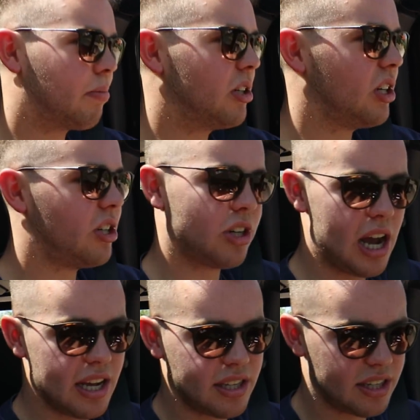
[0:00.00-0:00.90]
appreciate your
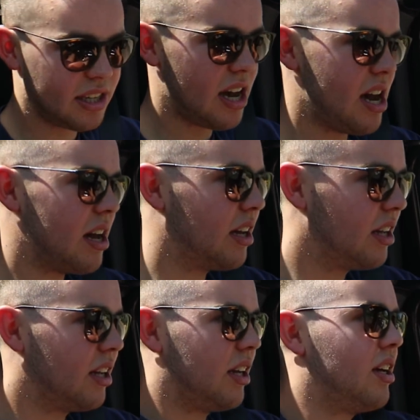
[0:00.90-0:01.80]
guys'
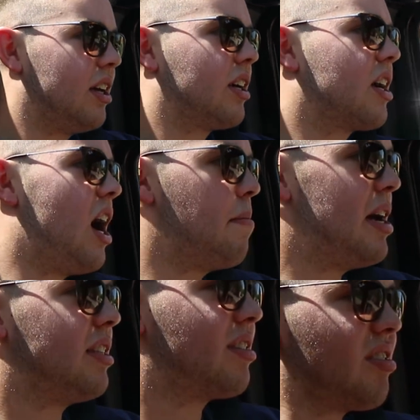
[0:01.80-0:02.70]

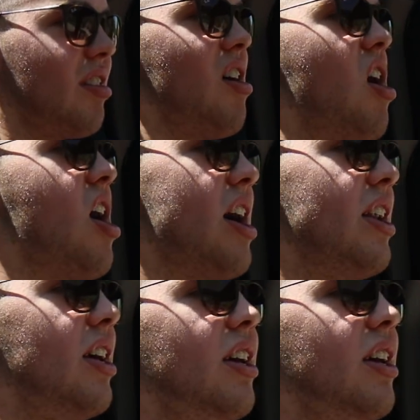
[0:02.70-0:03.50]
comments on